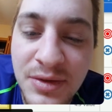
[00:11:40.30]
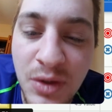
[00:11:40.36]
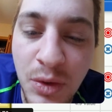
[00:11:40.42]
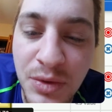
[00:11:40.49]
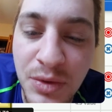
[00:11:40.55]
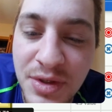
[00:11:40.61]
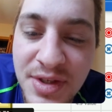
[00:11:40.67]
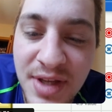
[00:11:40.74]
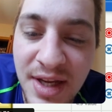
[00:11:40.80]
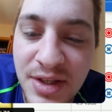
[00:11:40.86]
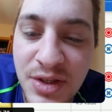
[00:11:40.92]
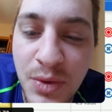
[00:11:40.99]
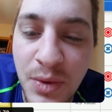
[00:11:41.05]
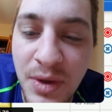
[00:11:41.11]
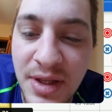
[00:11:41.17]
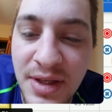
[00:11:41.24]
Golden State,
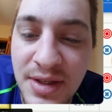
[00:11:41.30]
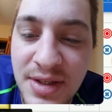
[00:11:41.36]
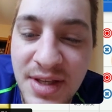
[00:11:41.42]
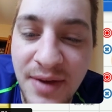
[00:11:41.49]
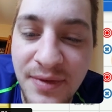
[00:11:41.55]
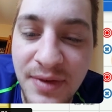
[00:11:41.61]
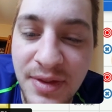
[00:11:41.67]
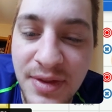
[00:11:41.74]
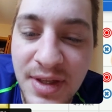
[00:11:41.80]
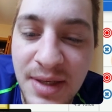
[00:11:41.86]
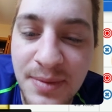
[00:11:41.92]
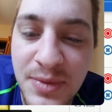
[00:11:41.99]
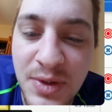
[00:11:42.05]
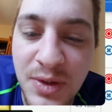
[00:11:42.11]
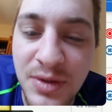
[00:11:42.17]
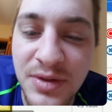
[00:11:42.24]
27th
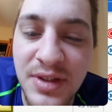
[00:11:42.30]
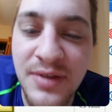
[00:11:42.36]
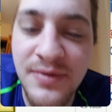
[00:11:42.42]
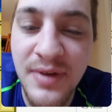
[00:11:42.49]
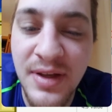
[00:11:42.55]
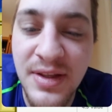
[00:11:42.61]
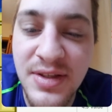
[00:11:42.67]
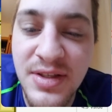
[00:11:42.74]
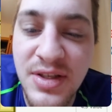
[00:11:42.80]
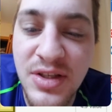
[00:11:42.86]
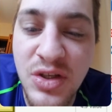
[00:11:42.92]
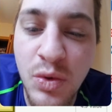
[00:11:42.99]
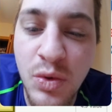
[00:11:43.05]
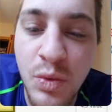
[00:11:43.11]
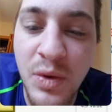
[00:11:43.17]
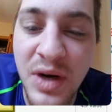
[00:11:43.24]
team total defense,
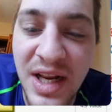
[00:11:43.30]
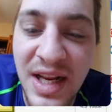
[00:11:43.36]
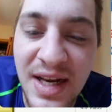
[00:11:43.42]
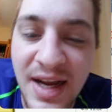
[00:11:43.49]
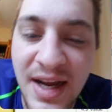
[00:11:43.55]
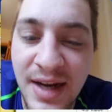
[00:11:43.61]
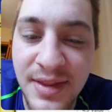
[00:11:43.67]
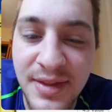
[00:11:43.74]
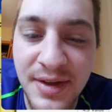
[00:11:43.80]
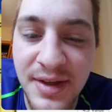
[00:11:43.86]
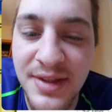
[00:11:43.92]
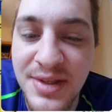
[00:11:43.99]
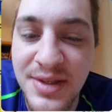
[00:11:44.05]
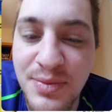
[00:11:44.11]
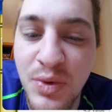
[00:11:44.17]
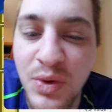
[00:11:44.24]
29th
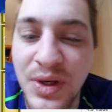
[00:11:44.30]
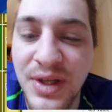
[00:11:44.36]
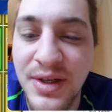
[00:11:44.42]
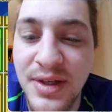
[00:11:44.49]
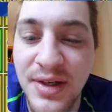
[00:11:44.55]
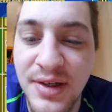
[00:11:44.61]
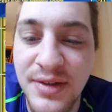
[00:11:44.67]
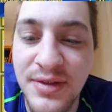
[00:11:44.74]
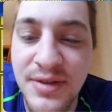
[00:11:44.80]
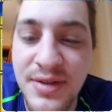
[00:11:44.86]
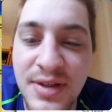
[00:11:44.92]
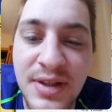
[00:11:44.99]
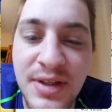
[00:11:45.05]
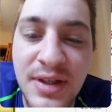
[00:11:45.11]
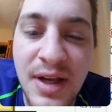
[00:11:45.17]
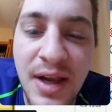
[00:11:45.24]
against point guards.
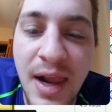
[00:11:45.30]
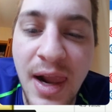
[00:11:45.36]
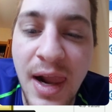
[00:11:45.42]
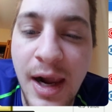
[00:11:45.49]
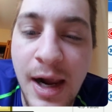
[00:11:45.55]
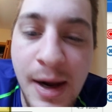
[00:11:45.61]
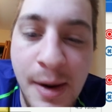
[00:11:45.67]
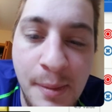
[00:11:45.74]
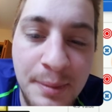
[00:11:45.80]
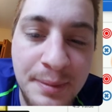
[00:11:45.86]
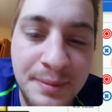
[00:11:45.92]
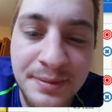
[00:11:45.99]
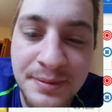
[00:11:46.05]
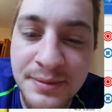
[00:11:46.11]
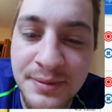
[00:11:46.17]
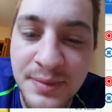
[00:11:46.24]

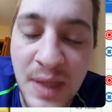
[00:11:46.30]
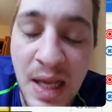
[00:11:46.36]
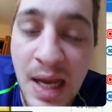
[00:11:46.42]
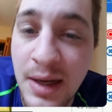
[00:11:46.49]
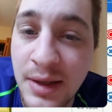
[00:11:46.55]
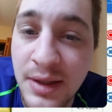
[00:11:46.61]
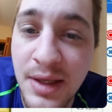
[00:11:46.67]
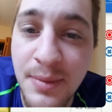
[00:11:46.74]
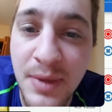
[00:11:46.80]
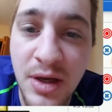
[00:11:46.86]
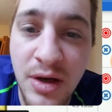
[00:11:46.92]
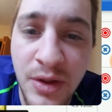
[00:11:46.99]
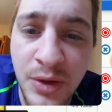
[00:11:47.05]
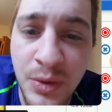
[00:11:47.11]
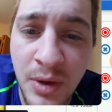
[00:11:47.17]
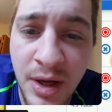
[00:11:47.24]
Yeah, give me
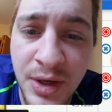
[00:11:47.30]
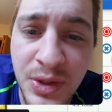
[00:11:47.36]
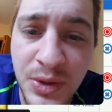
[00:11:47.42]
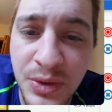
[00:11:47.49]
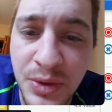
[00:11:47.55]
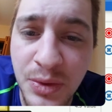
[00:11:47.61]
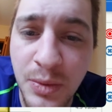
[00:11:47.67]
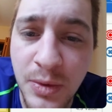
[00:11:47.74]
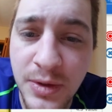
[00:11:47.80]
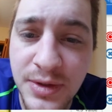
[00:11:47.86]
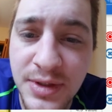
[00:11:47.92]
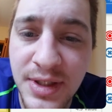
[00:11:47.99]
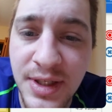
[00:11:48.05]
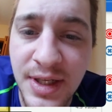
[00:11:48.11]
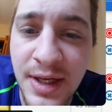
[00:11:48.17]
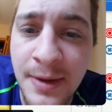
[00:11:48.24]
all the Rondo in the world
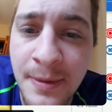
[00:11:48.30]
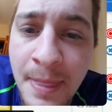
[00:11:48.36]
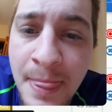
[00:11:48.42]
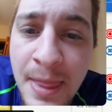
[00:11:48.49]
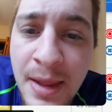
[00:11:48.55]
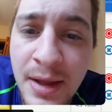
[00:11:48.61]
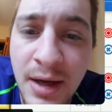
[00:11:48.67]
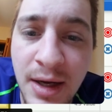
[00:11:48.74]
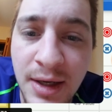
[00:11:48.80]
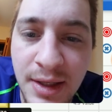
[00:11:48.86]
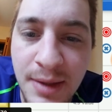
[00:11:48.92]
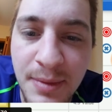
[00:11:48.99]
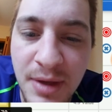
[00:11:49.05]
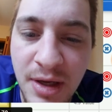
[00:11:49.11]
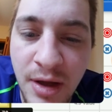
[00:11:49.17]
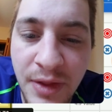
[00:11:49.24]
today.
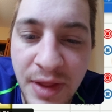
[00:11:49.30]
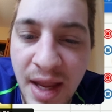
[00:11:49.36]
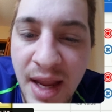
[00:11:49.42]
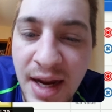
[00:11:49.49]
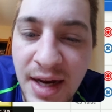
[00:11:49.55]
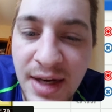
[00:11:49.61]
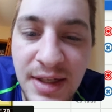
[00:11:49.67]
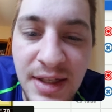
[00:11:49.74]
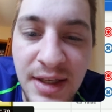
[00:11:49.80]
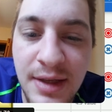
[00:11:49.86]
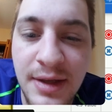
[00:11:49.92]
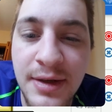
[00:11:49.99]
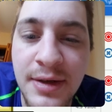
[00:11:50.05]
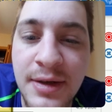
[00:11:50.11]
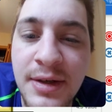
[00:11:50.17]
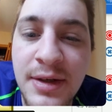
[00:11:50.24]
Give me all the
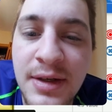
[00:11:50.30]
AD.